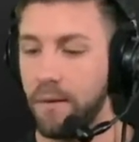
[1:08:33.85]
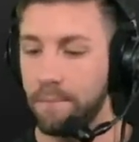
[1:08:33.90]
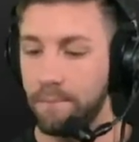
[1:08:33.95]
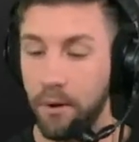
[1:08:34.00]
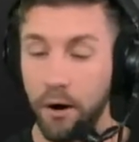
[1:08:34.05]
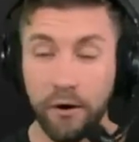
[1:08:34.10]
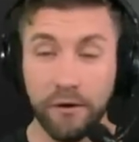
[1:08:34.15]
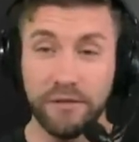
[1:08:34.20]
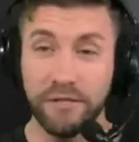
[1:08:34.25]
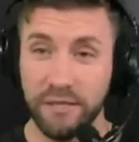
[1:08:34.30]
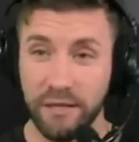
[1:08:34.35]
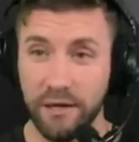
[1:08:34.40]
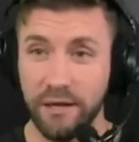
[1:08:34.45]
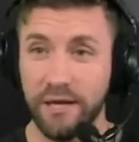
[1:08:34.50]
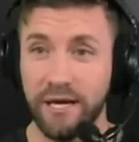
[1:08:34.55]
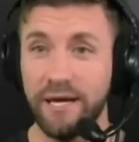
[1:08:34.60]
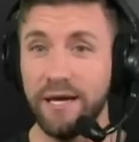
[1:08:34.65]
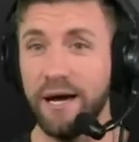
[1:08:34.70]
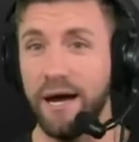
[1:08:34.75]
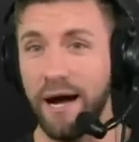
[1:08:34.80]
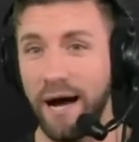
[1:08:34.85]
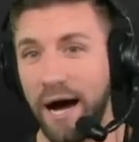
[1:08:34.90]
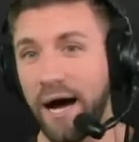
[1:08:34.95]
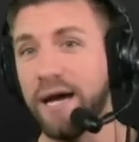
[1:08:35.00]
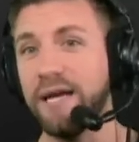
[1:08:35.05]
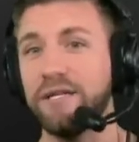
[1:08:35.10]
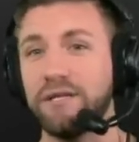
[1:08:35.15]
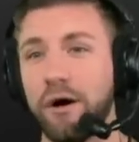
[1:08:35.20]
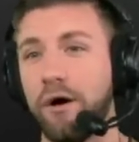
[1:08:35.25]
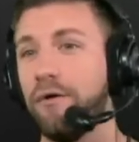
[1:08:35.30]
Personally,
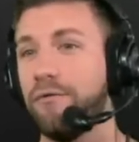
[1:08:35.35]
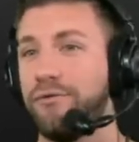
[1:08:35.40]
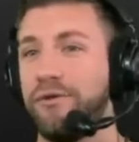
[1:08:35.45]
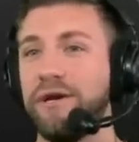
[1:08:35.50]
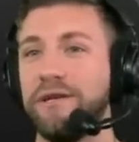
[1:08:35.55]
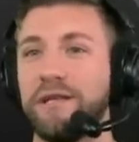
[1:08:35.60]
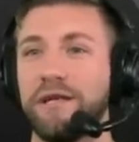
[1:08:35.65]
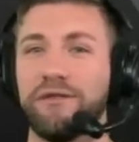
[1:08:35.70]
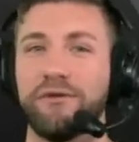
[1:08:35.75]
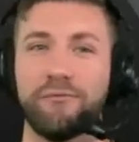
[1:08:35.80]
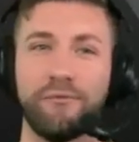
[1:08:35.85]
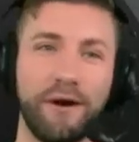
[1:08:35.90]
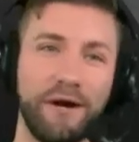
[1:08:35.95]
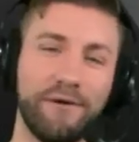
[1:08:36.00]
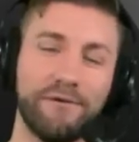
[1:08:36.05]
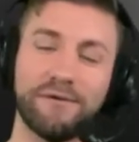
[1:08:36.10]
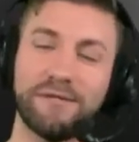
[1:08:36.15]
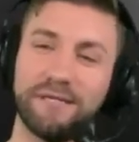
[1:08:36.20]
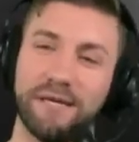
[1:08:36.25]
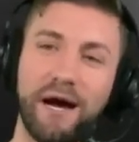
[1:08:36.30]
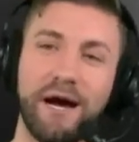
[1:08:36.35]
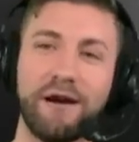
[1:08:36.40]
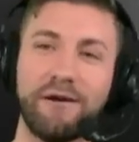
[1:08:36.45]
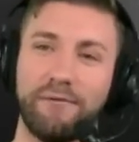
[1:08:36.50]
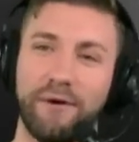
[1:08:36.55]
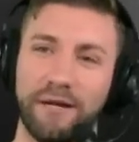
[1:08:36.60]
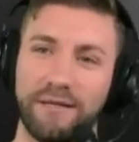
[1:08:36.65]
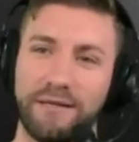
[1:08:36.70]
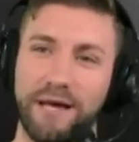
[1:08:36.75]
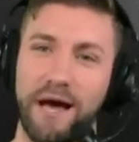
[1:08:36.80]
I don't think that the Raiders sign a
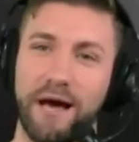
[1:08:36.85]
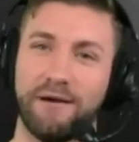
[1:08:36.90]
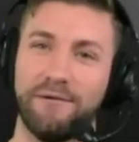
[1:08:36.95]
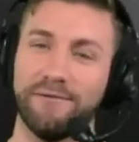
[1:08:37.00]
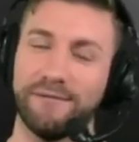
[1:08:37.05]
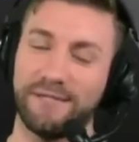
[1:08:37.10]
right tackle.